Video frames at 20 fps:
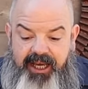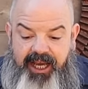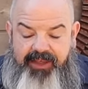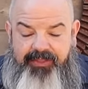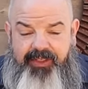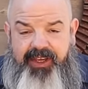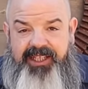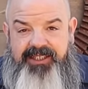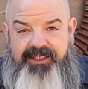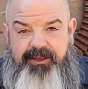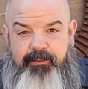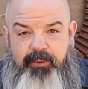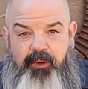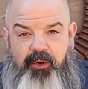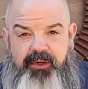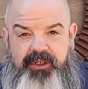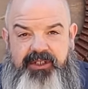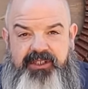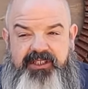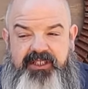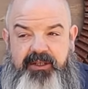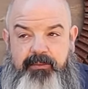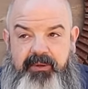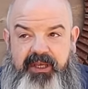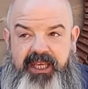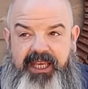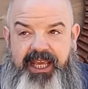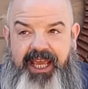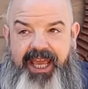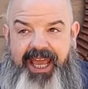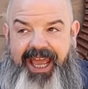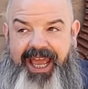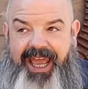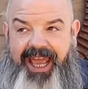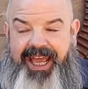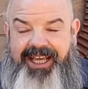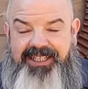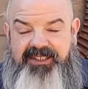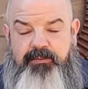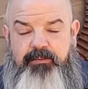I think it's important to be
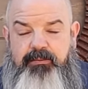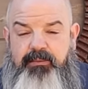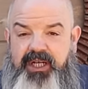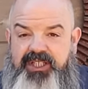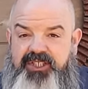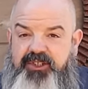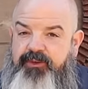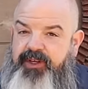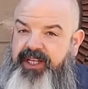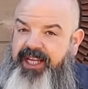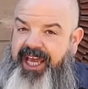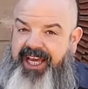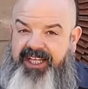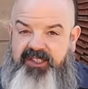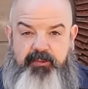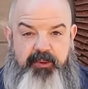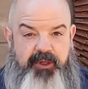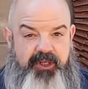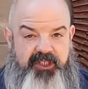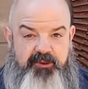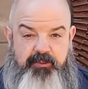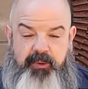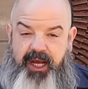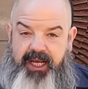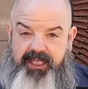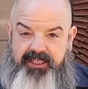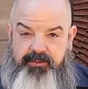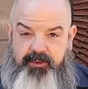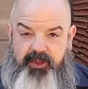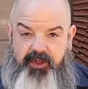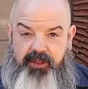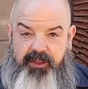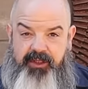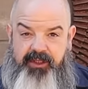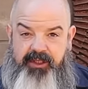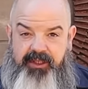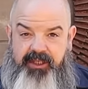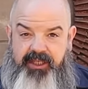as much of an expert as possible